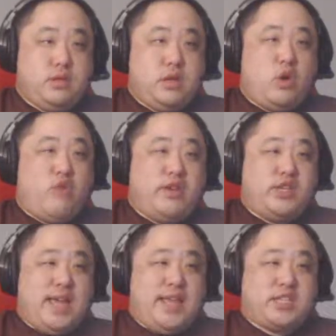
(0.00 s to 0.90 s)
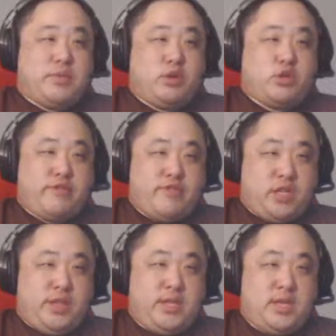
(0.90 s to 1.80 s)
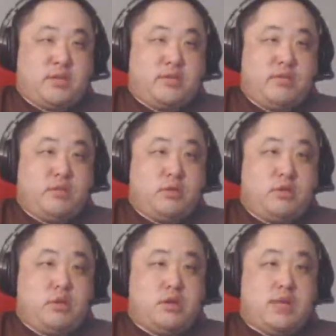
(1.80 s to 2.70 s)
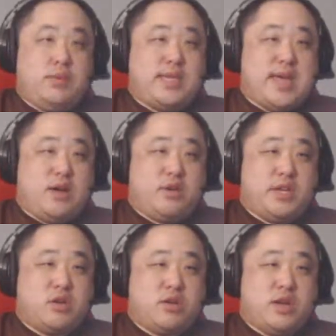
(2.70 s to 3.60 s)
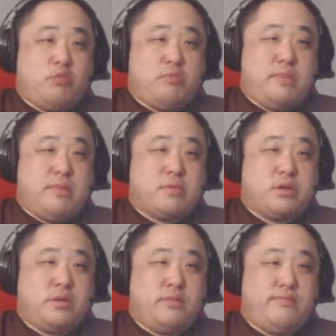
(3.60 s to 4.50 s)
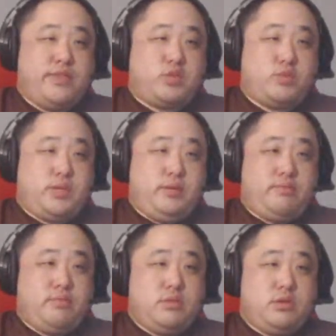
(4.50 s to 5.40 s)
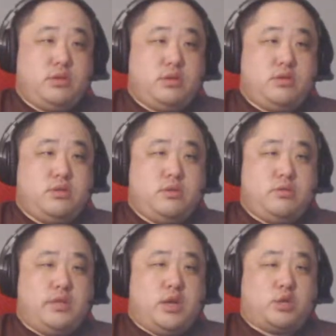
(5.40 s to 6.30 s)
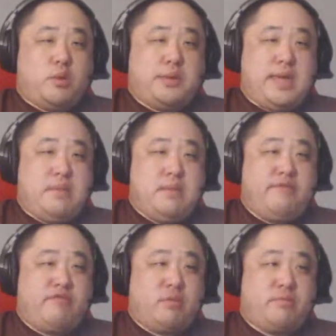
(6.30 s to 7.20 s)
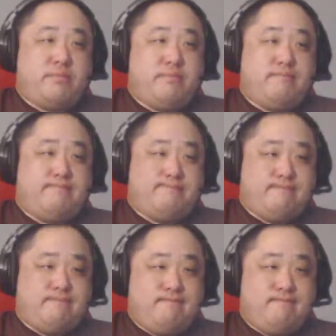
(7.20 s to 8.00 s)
Alright, you can't answer because you're fucking dead. How do we get out of here? I don't remember. This way? No, that's where we came in from. Hmm.